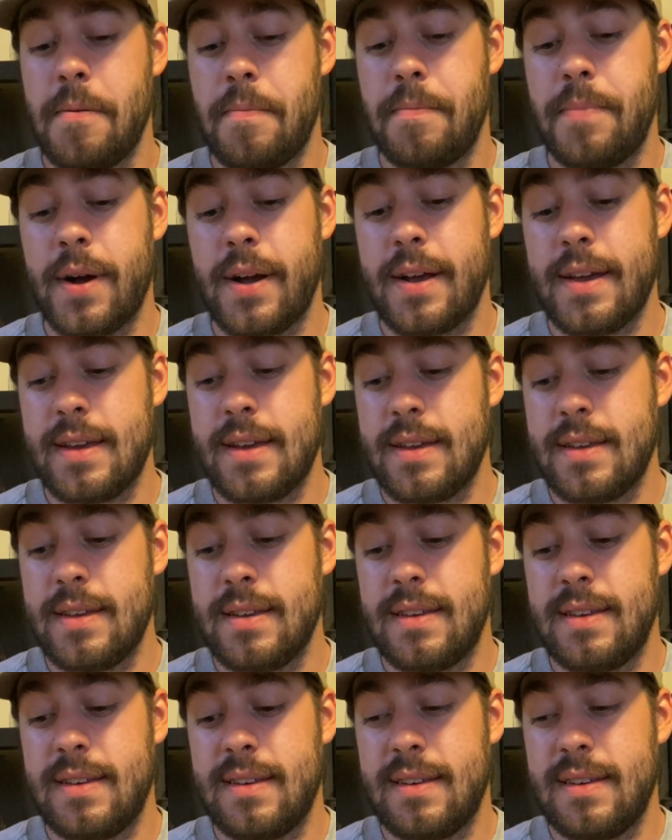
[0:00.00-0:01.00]
but
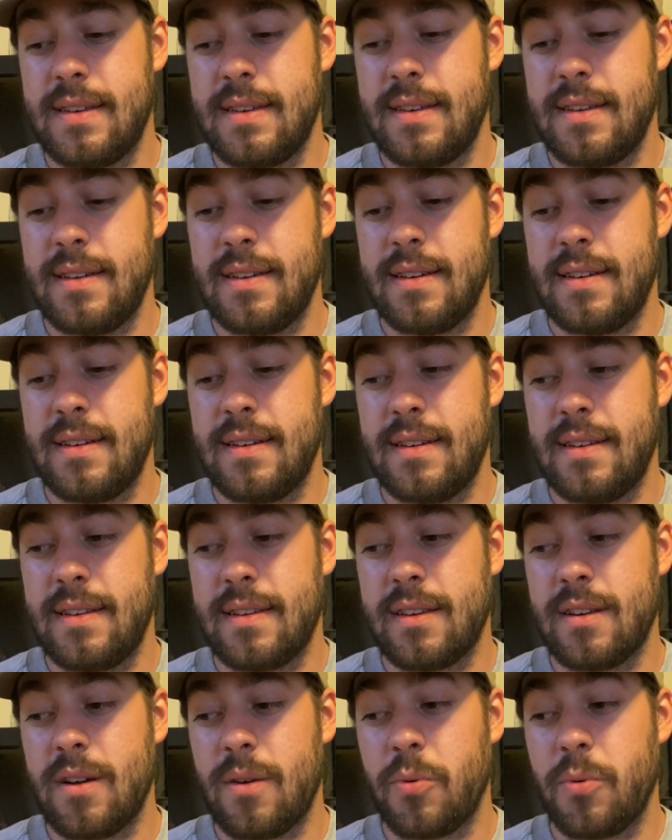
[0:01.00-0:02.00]

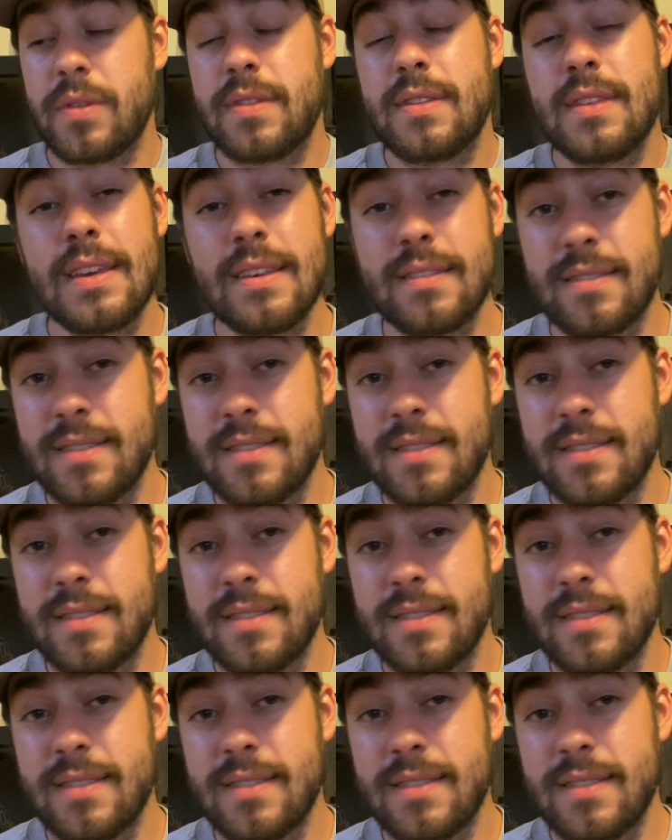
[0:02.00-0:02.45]
you know, with these